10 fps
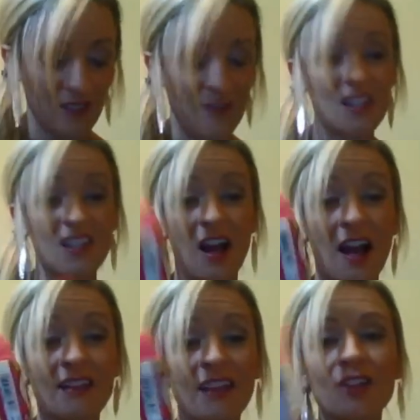and this is a
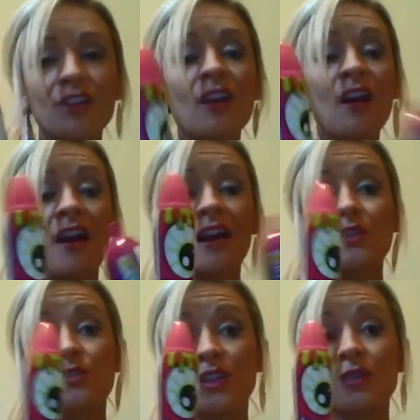highlighter. I
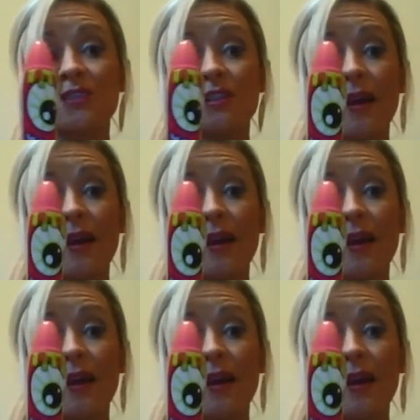actually use them